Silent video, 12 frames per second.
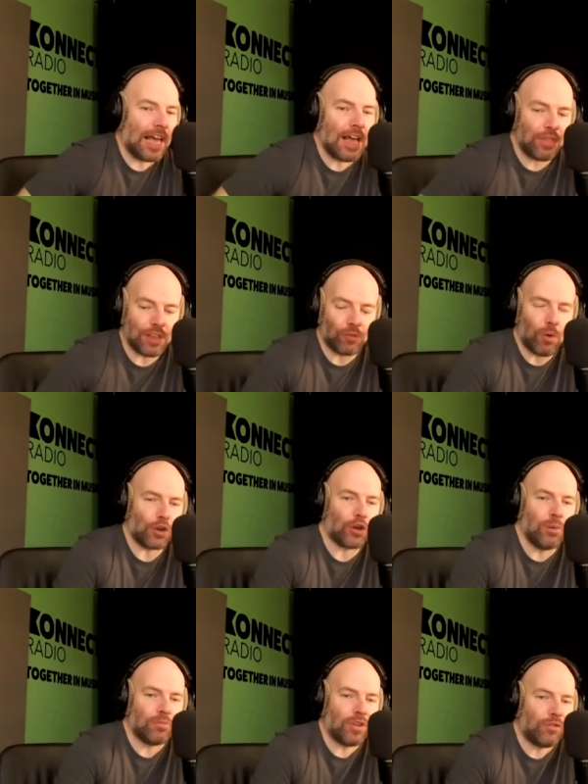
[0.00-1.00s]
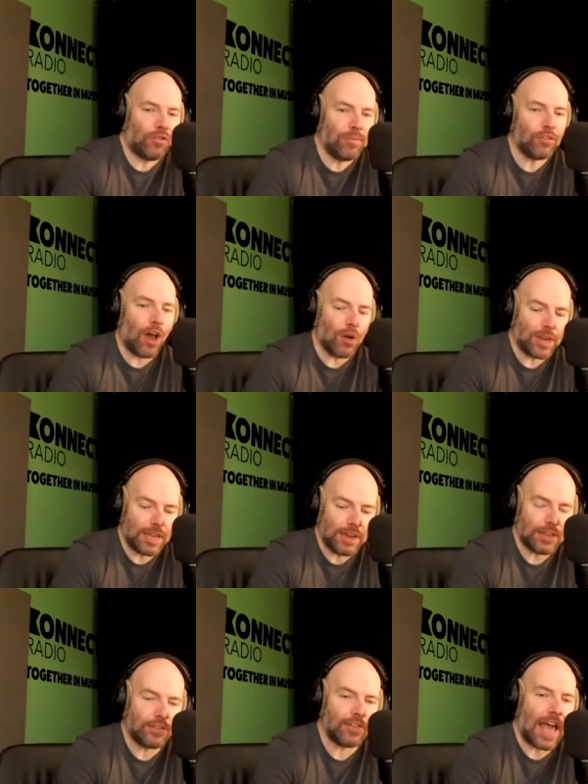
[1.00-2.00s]
Uh, this one comes in from Tony,
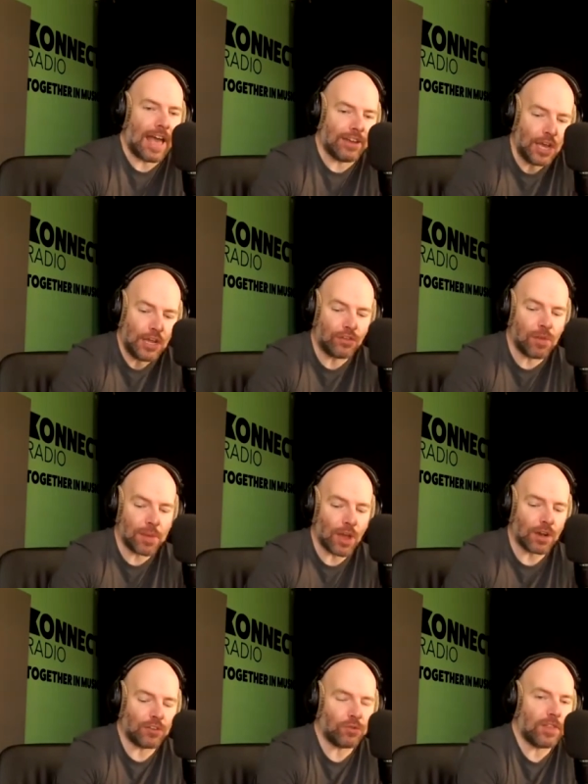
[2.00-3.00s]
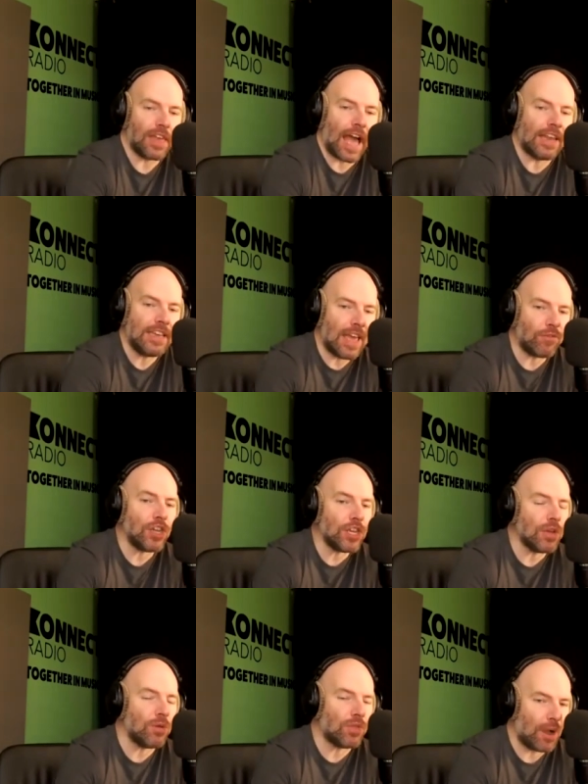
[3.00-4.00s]
and he said, "To be honest with you, I never
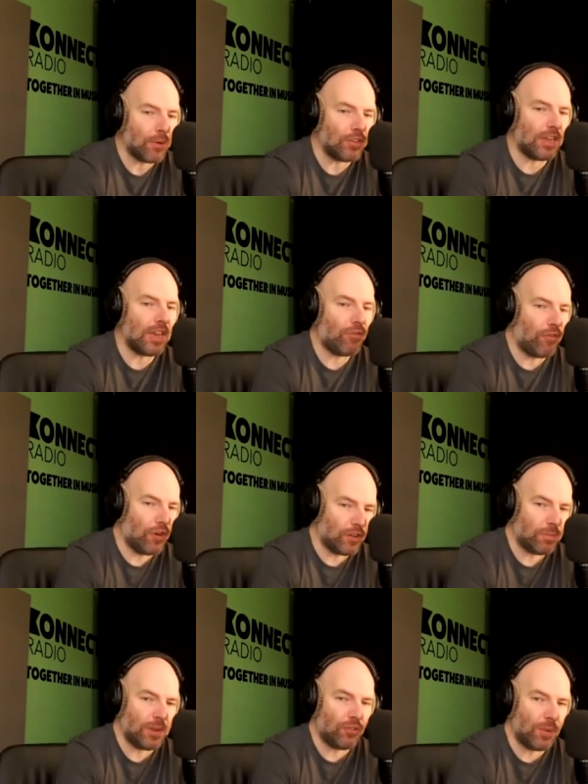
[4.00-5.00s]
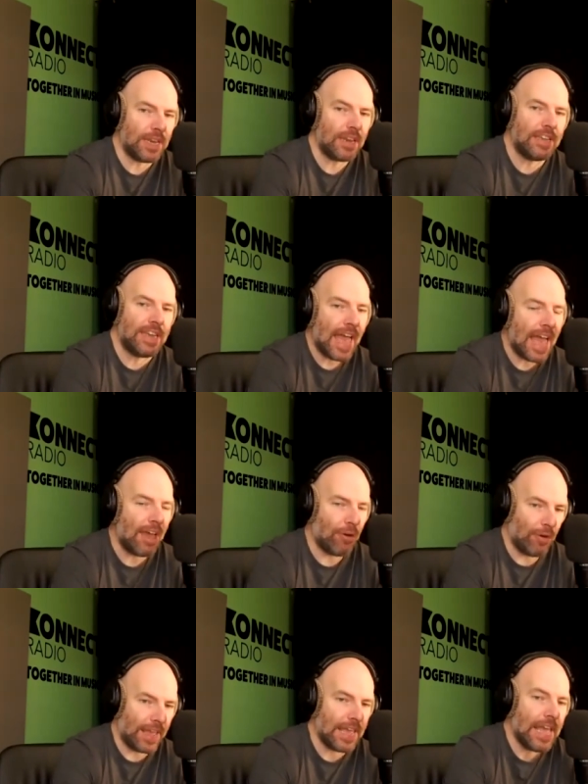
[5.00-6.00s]
knew there was a difference between a
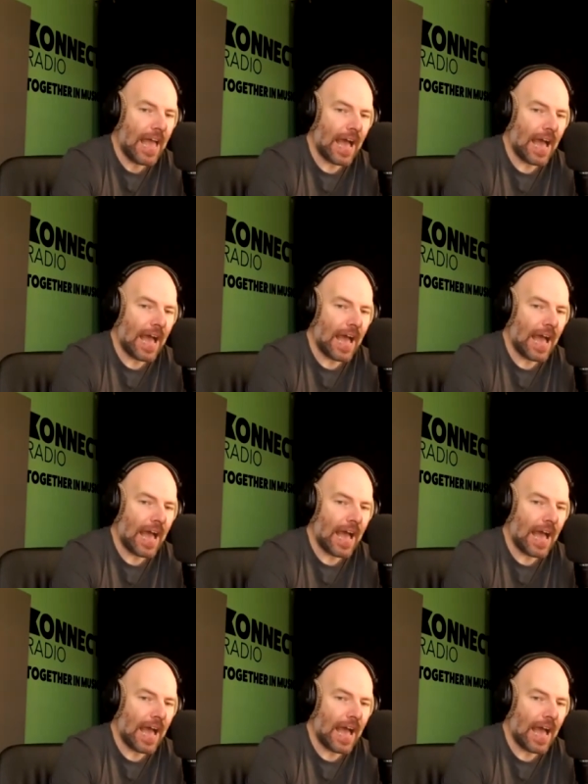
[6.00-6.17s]
dairy